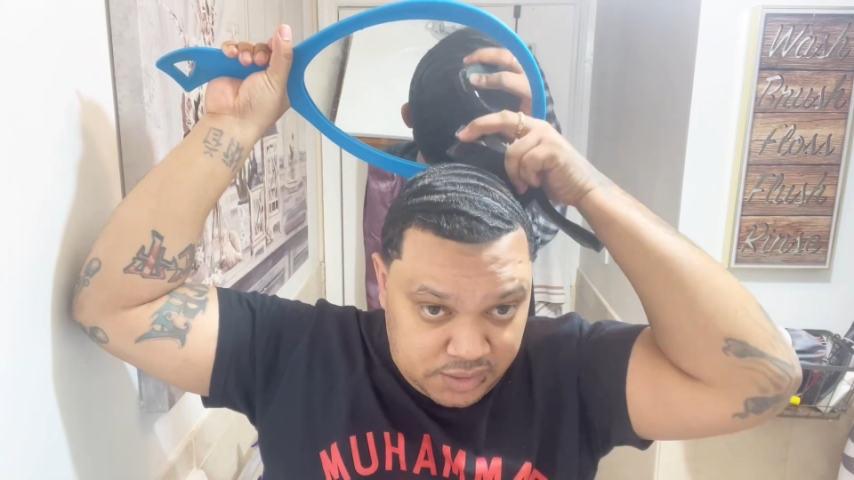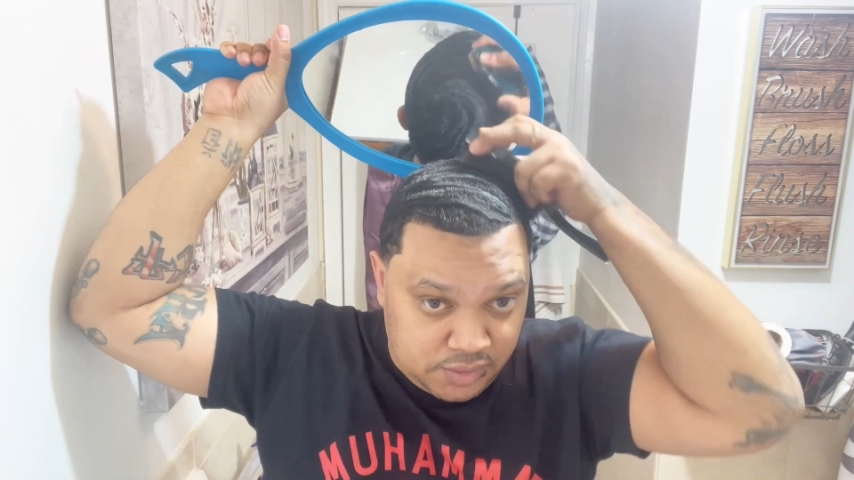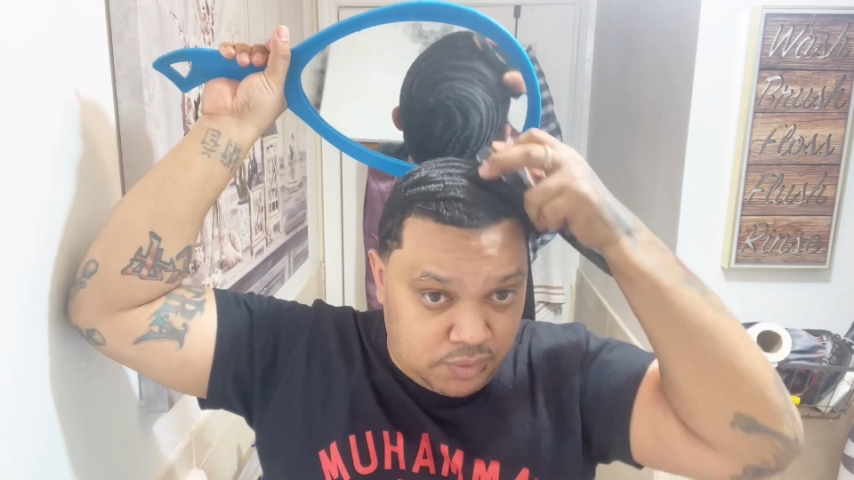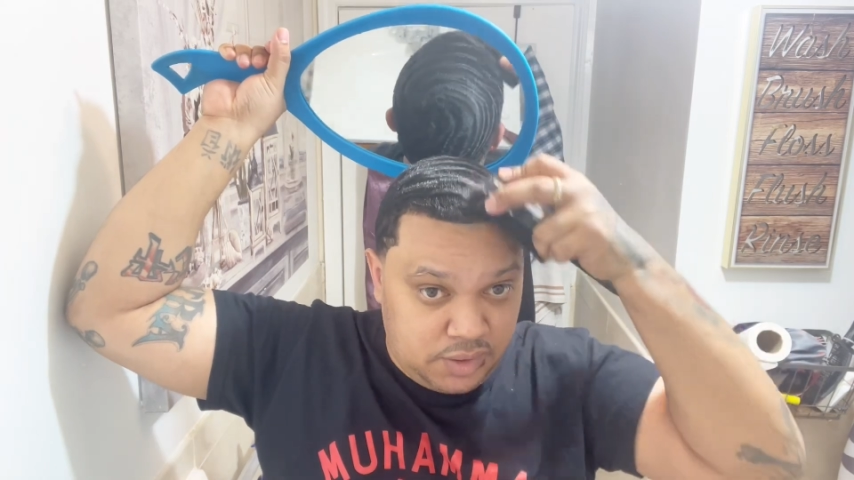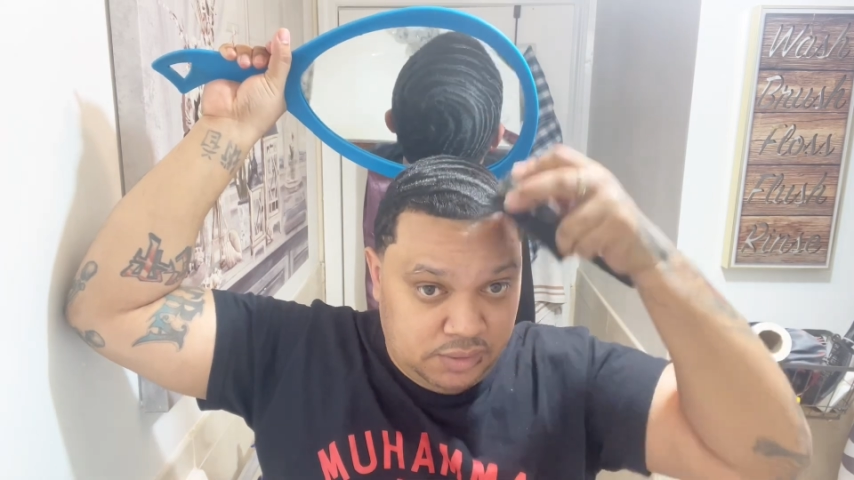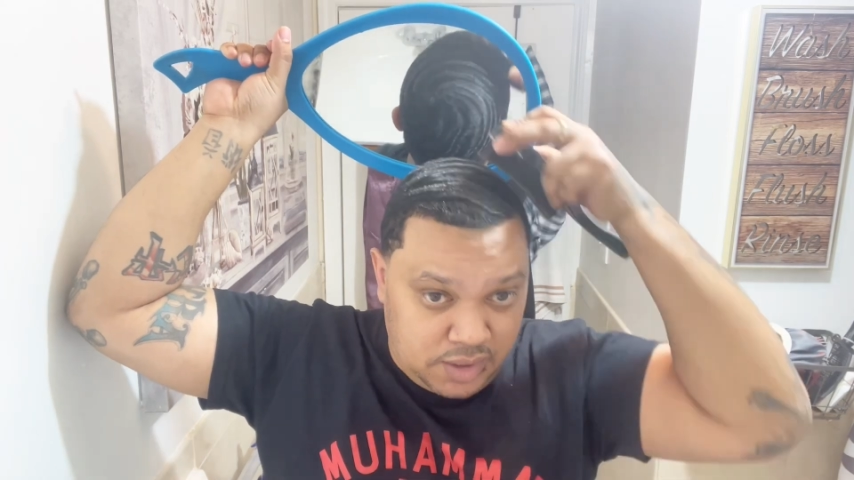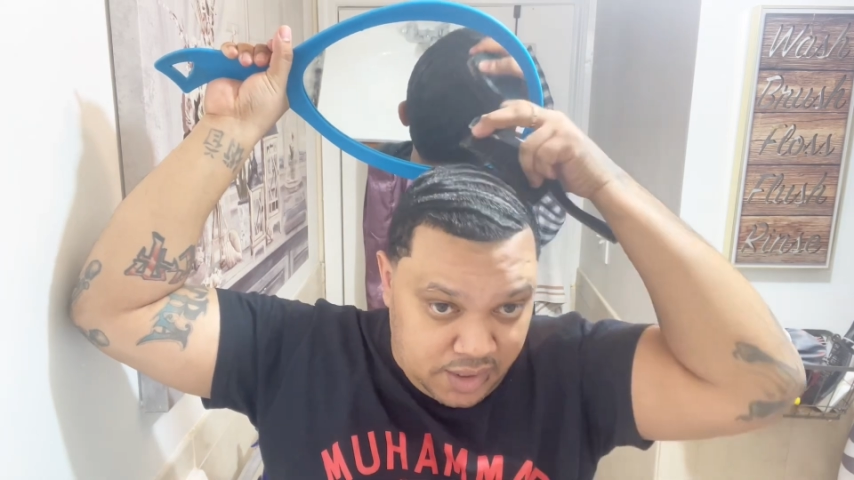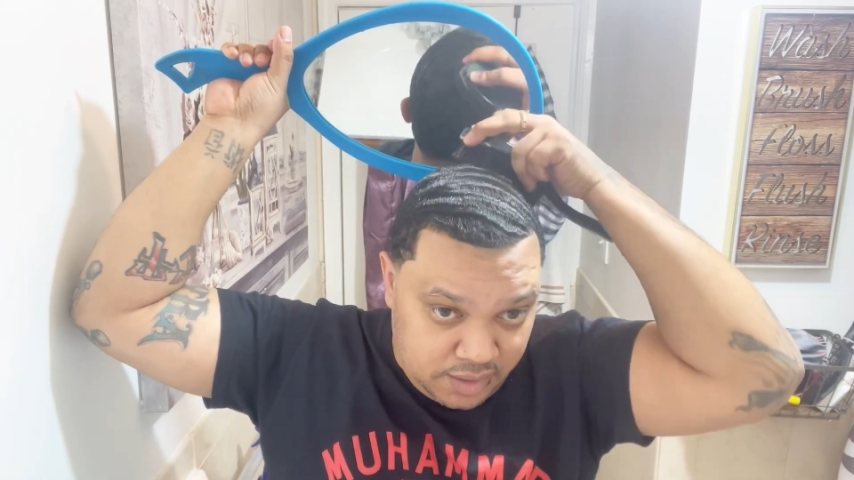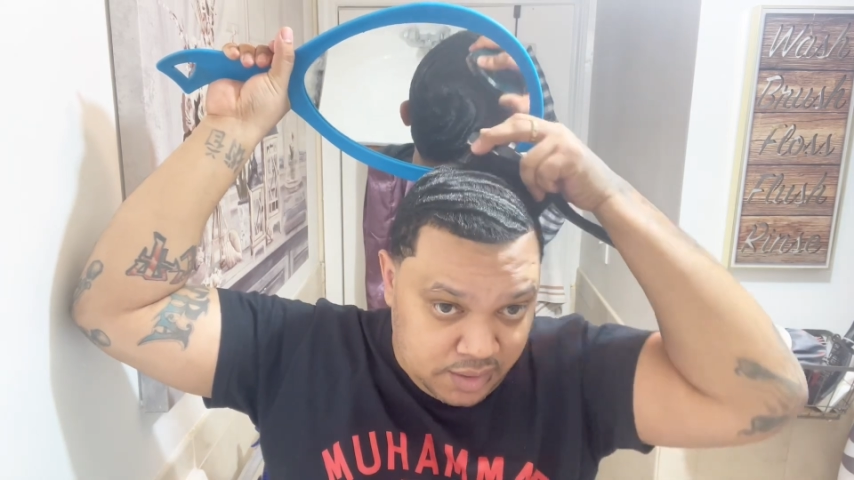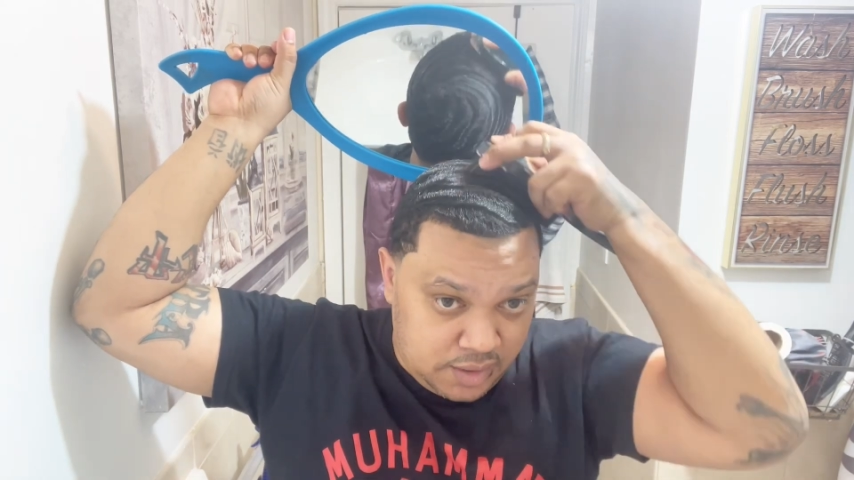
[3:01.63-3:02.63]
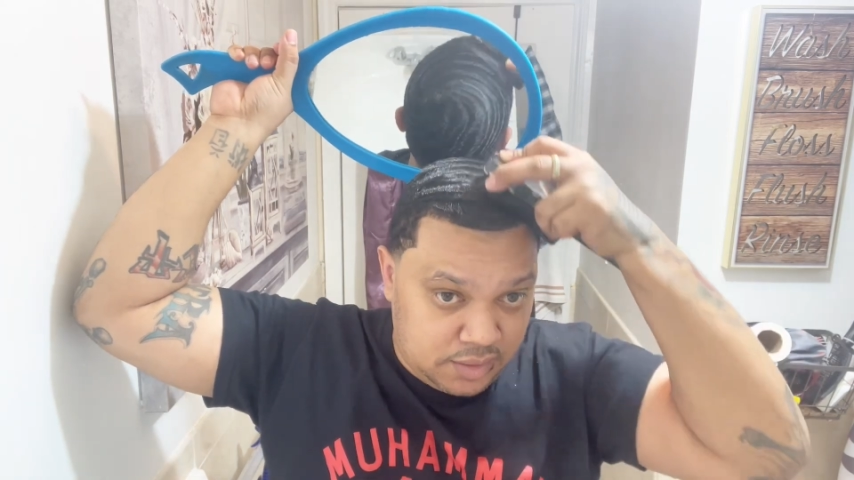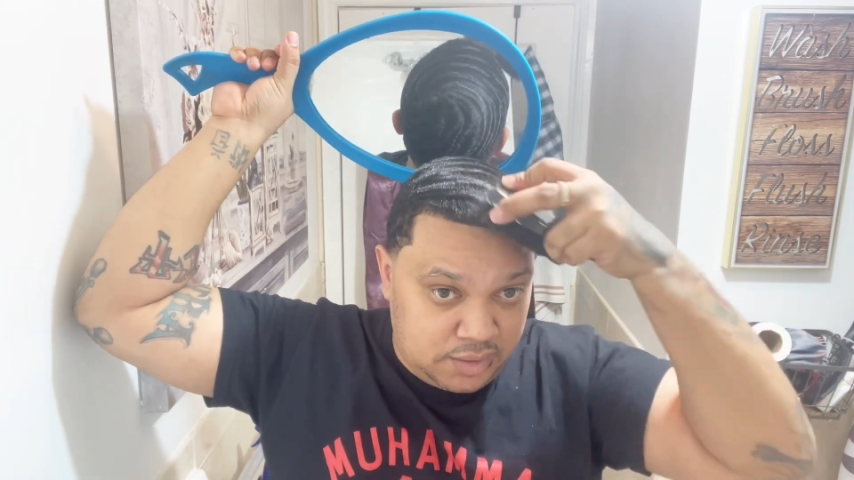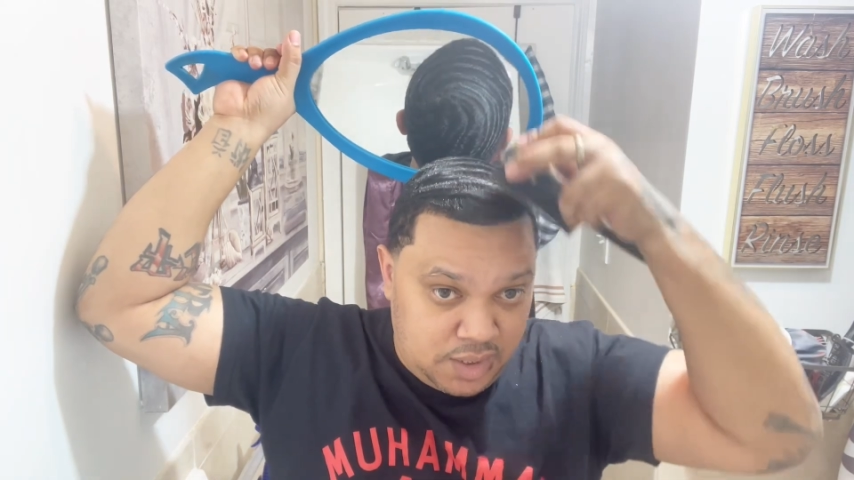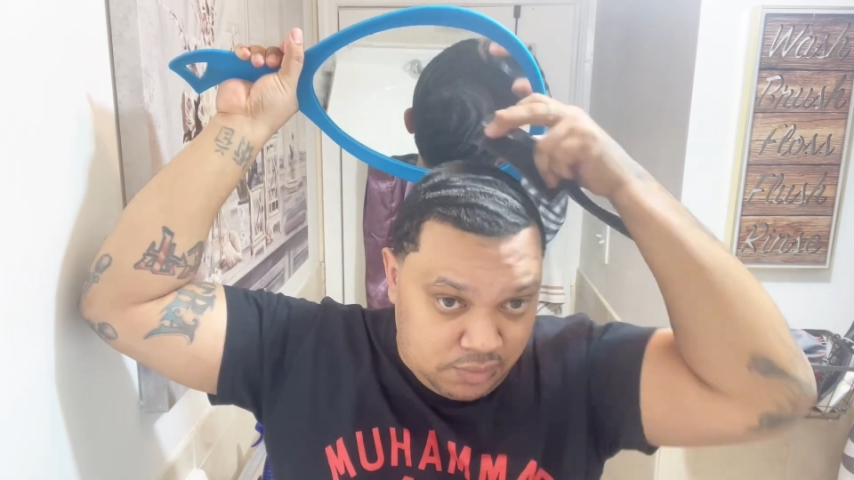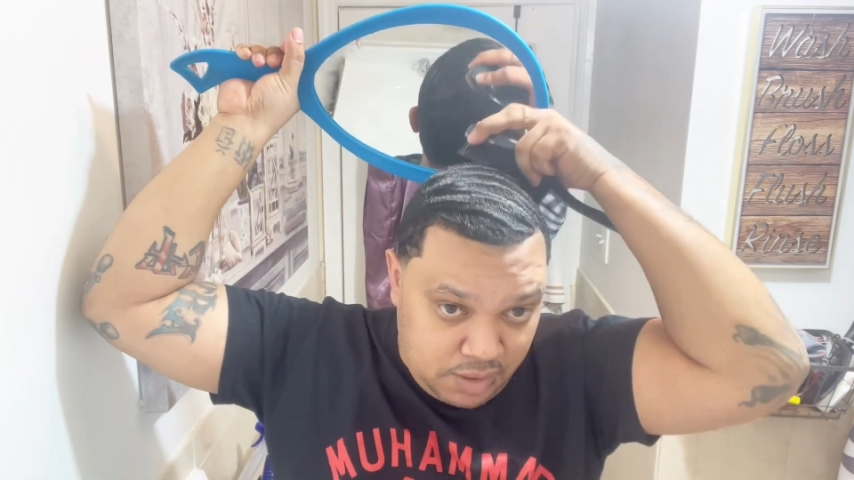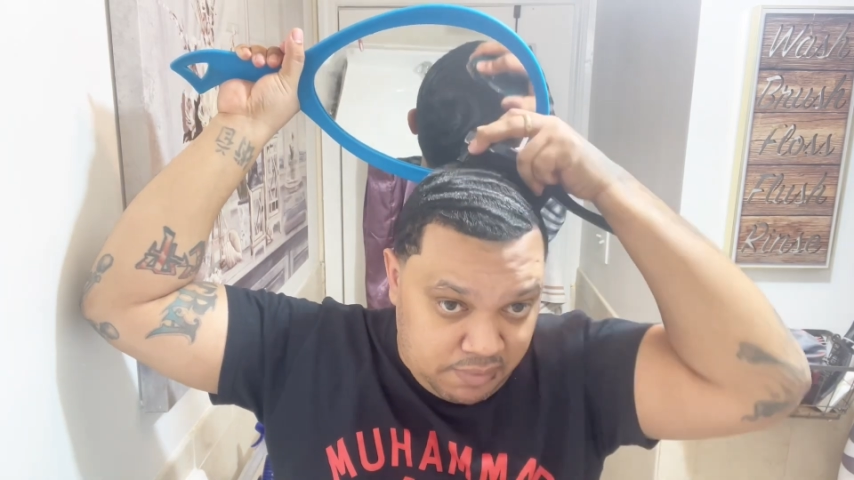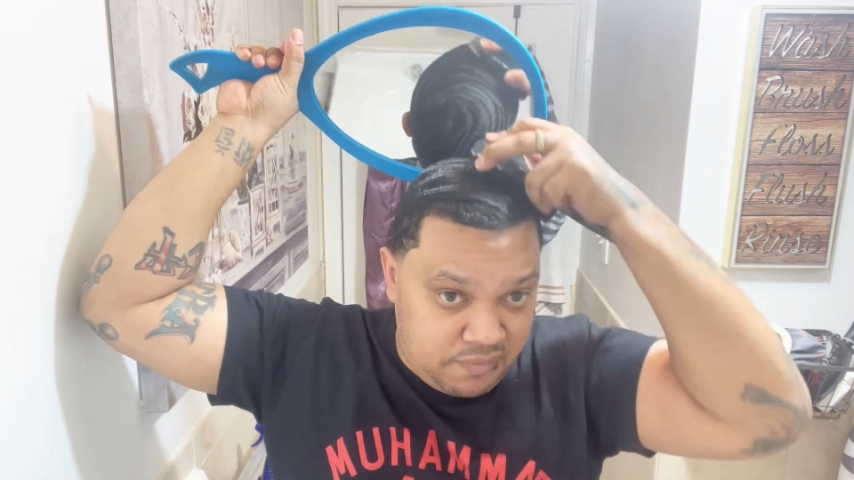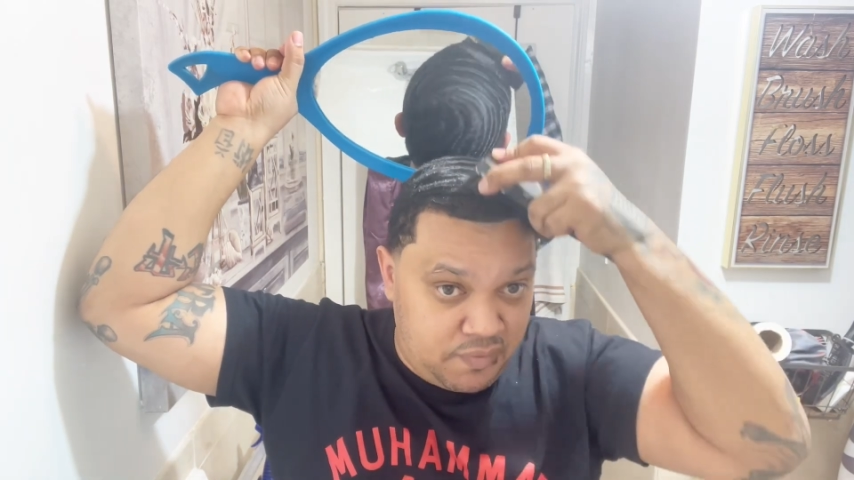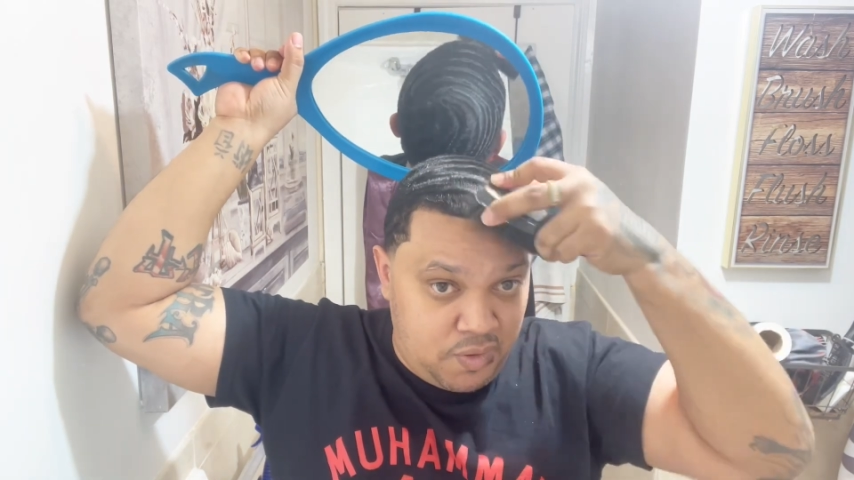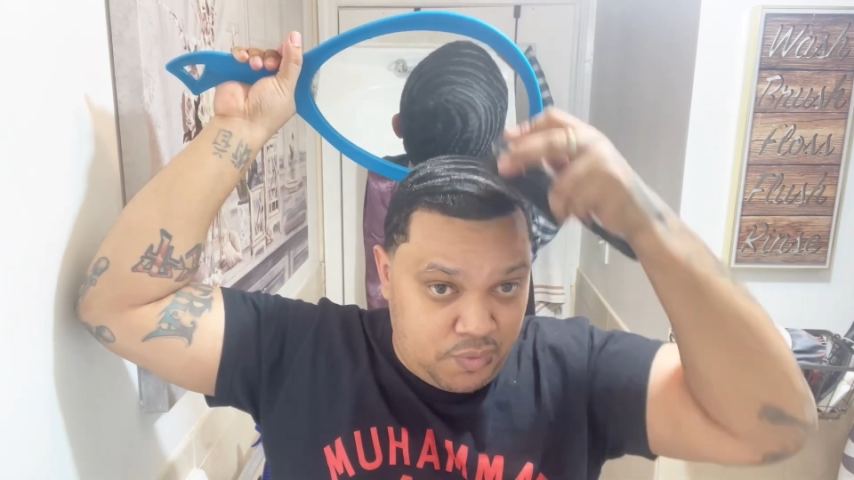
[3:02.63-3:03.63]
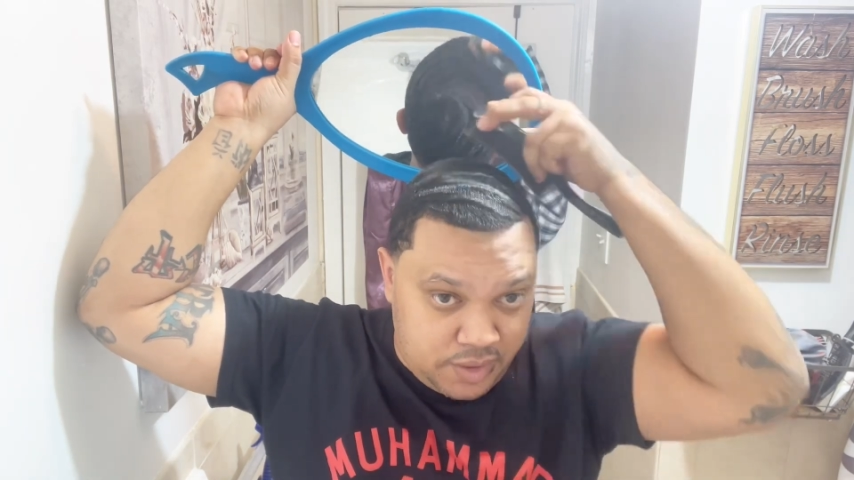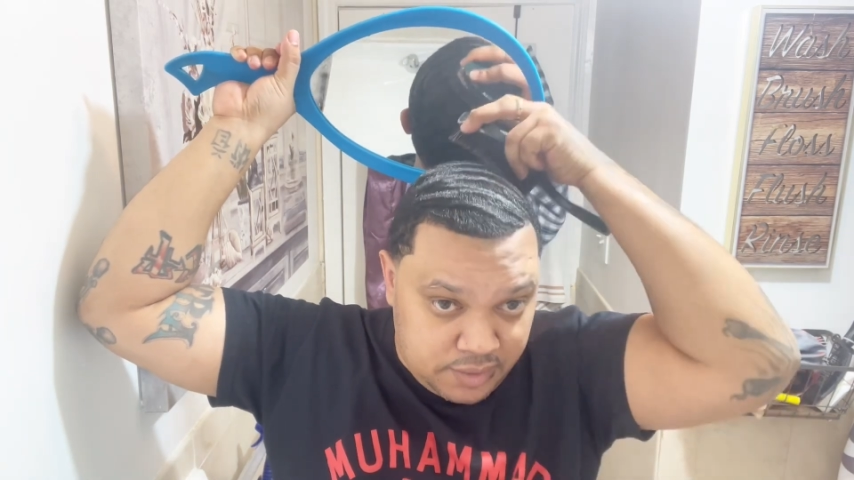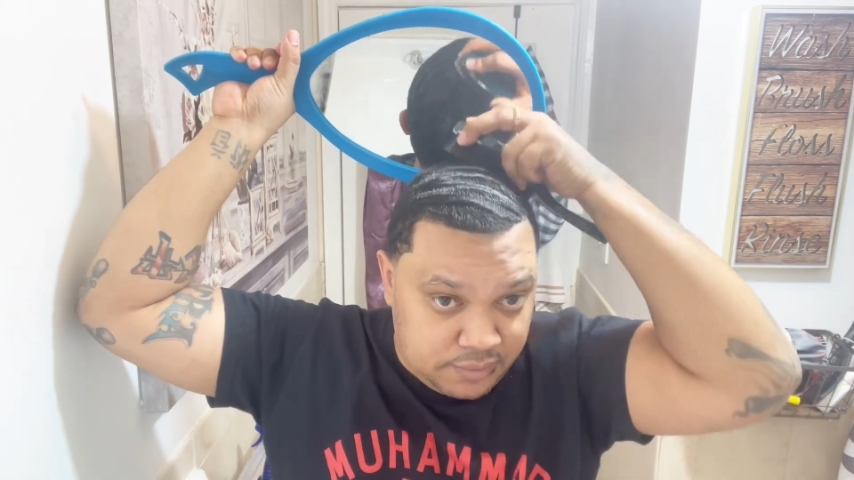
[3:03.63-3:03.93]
The only thing that you leave it forward.